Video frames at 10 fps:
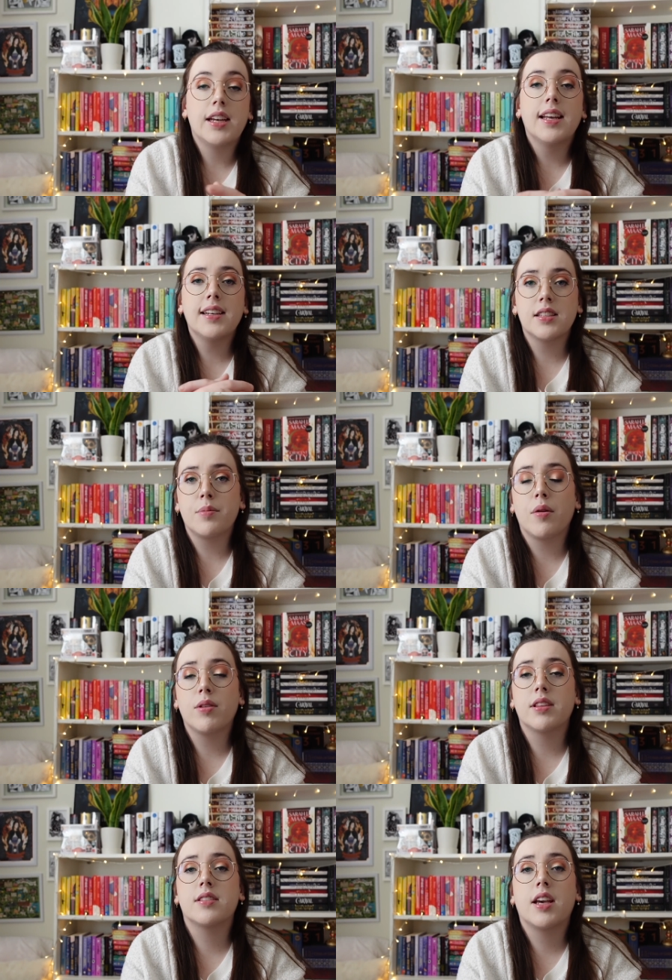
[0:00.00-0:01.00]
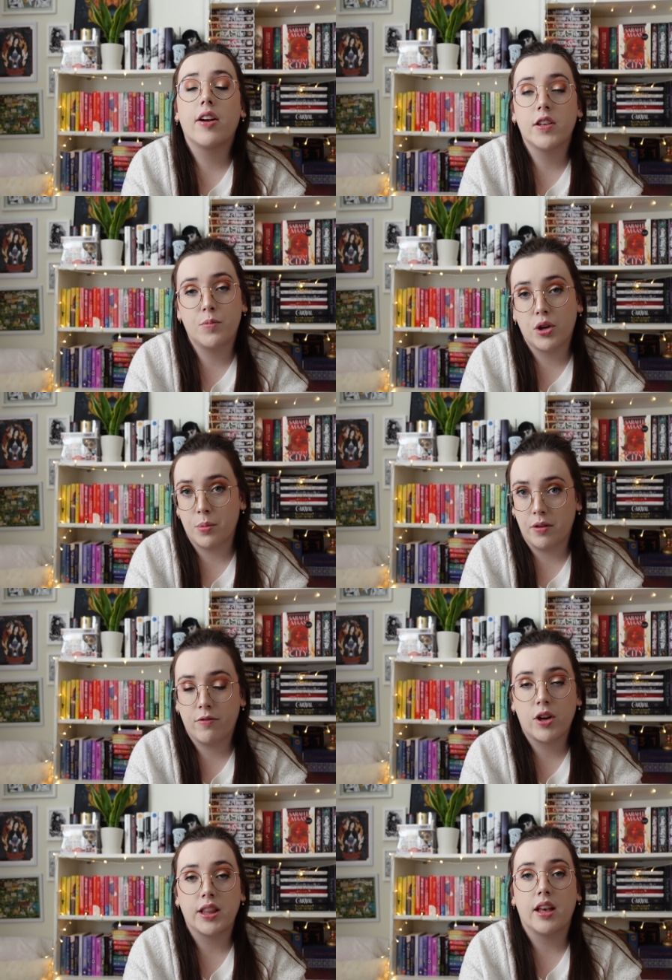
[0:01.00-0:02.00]
Next up, I read the scariest book of my
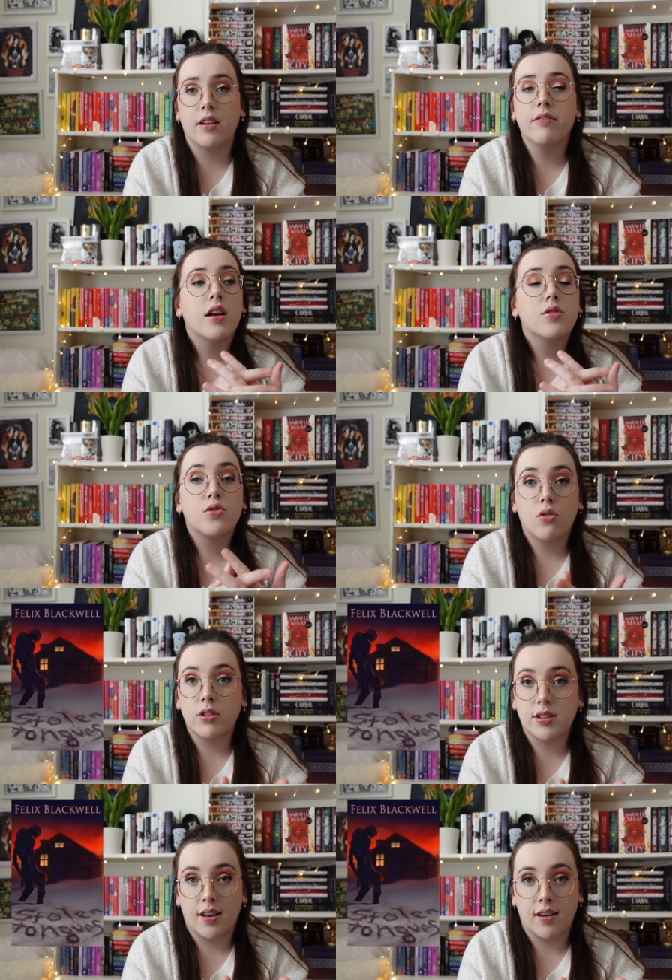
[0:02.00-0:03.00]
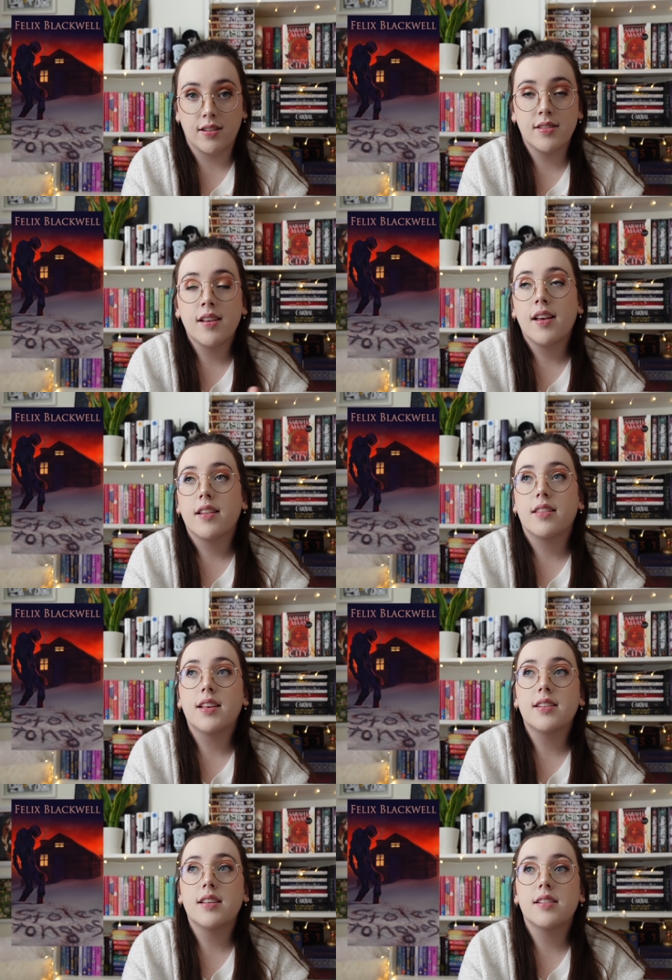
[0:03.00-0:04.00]
freaking life, Stolen Tongues.
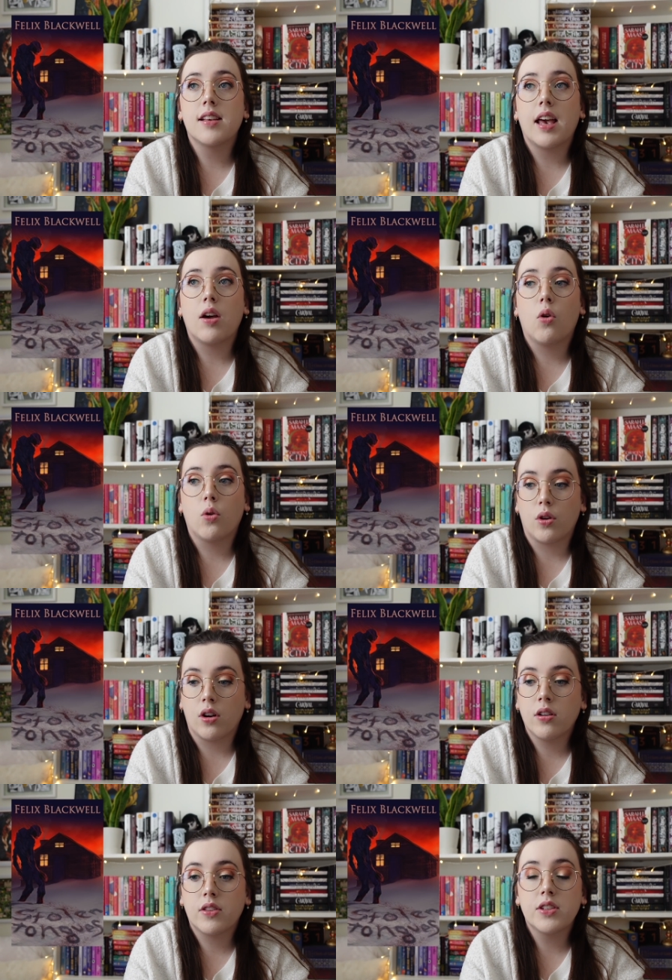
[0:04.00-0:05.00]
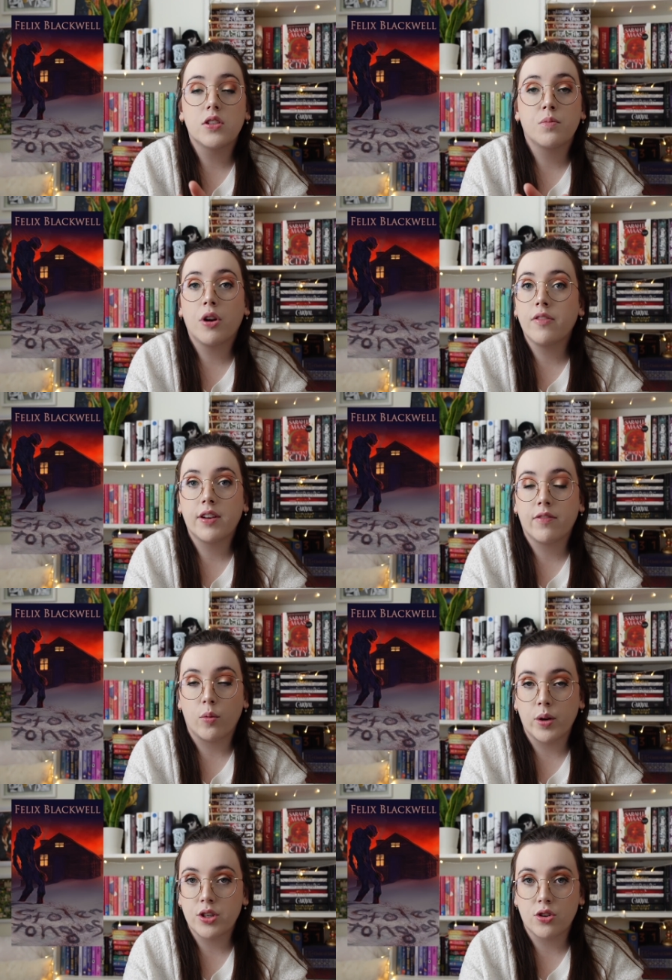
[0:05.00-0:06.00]
This is a horror. This is perfect for
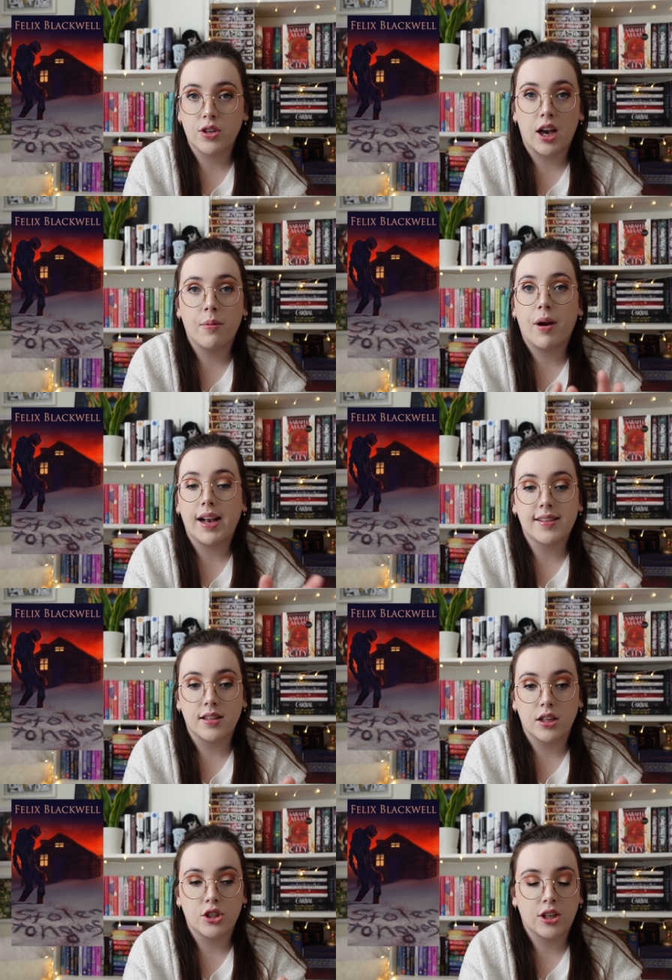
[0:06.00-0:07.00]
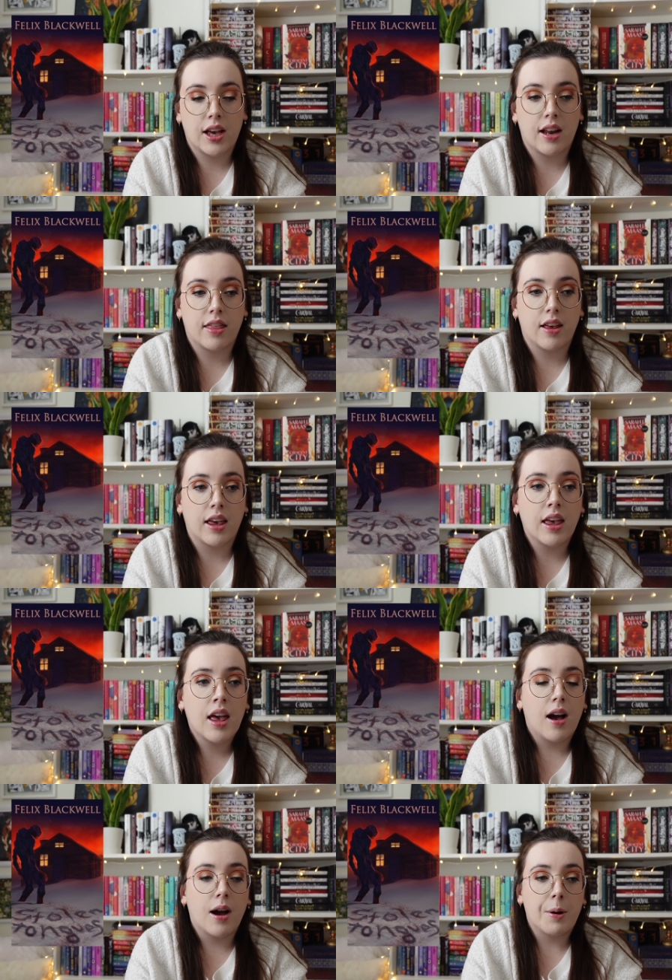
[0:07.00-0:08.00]
wintertime isolation kind of thing.
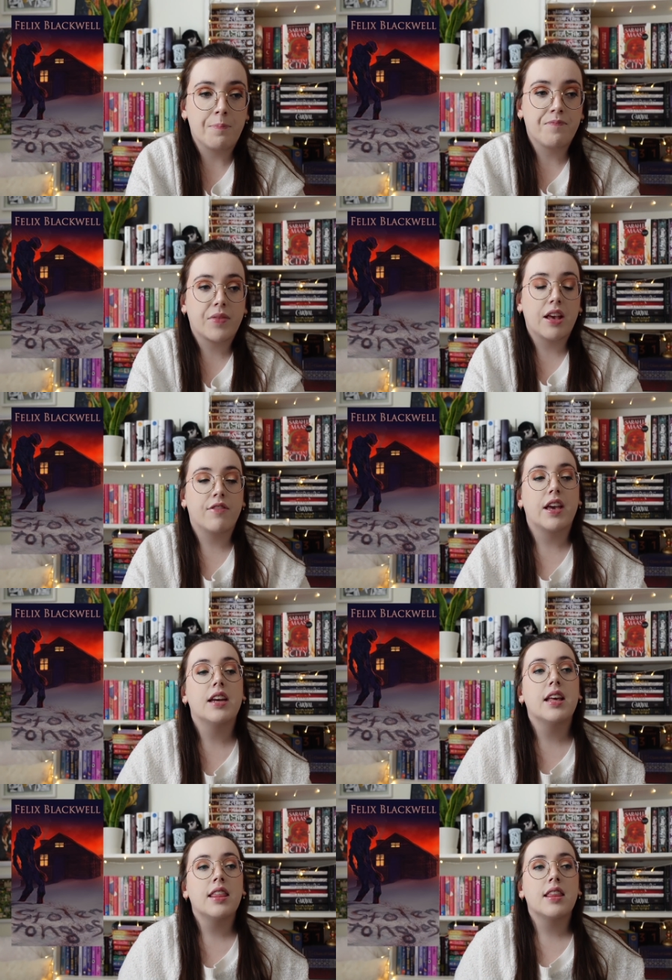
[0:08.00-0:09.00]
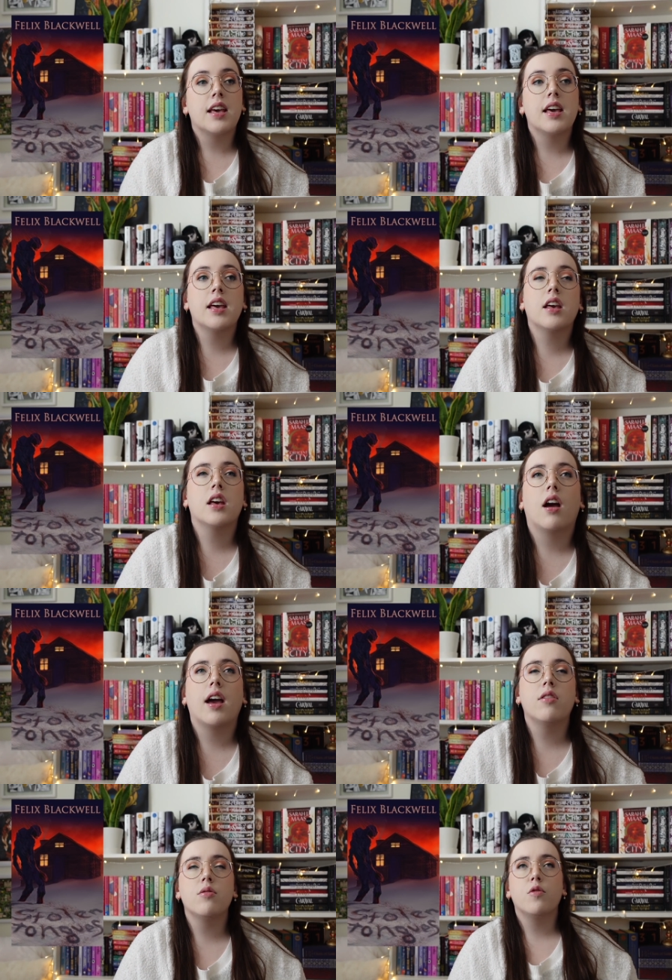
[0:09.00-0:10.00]
Um, if anything,
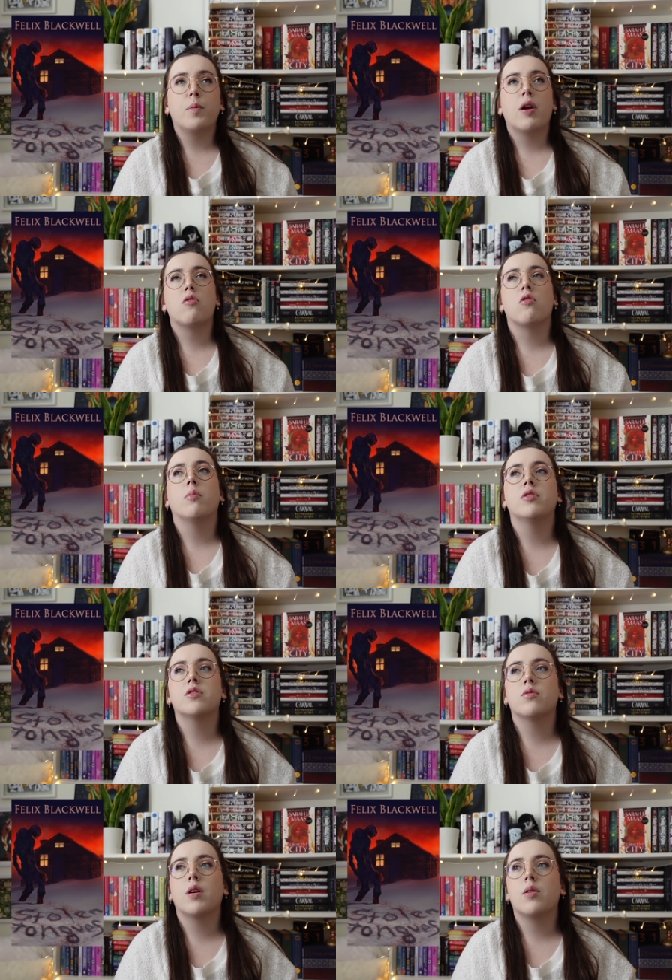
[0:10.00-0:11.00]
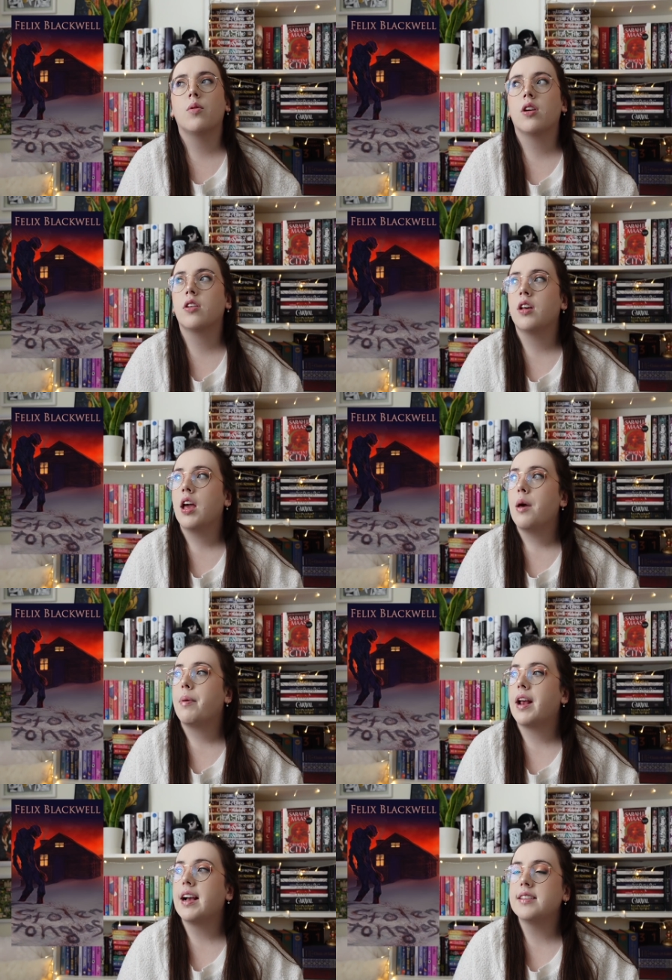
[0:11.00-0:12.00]
I don't know if paranormal is the right word,
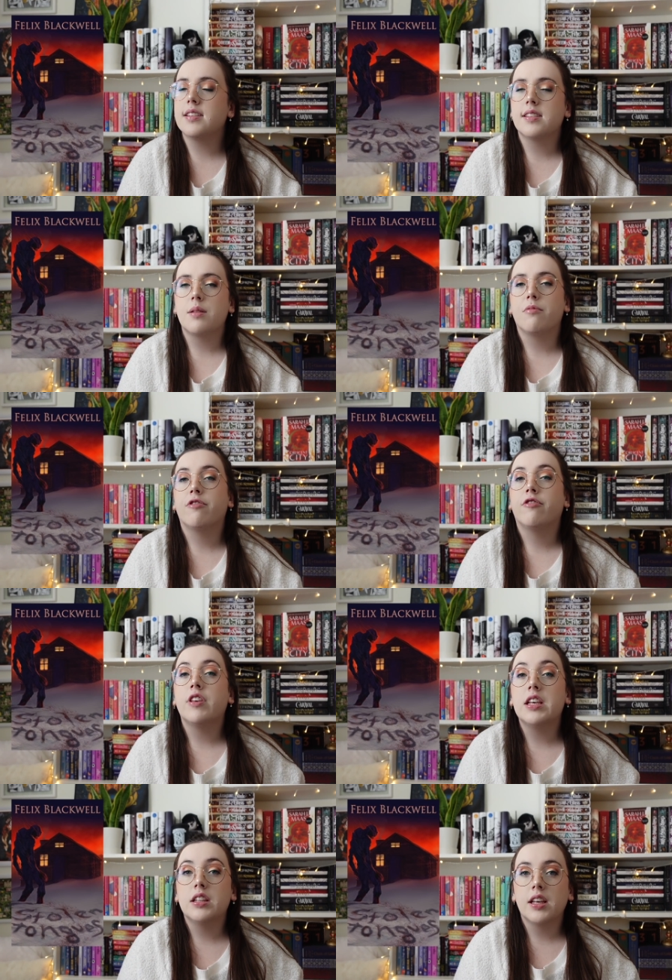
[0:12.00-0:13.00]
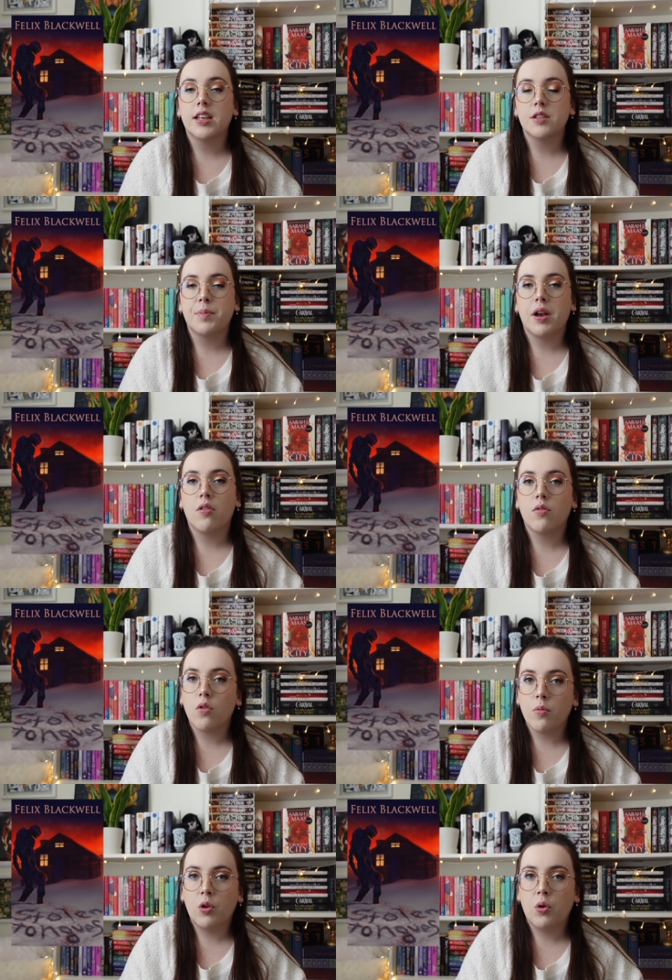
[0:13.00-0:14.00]
but it has the same feeling as
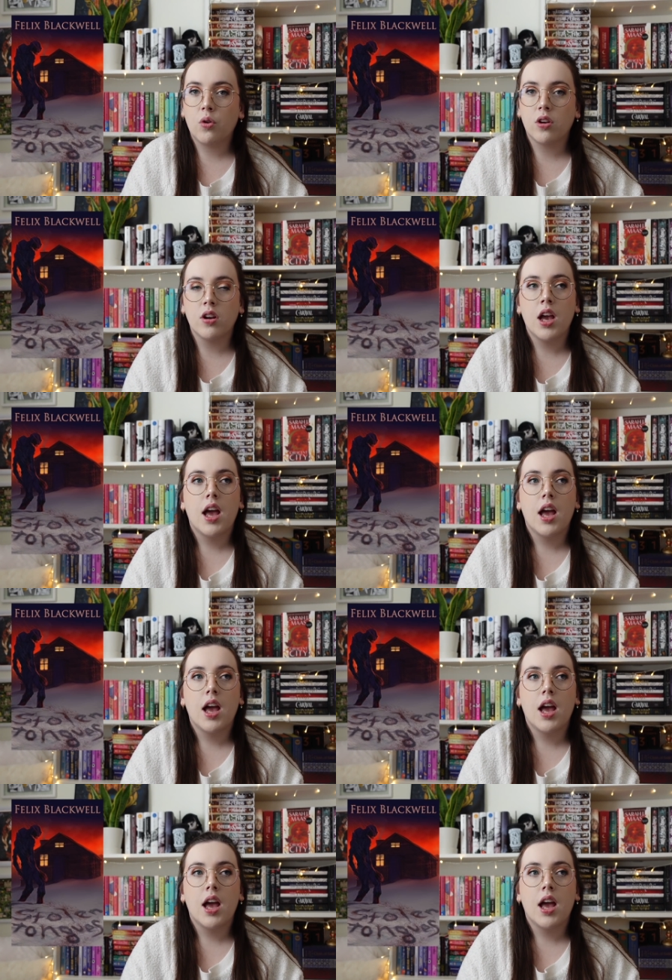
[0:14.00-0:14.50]
paranormal horror.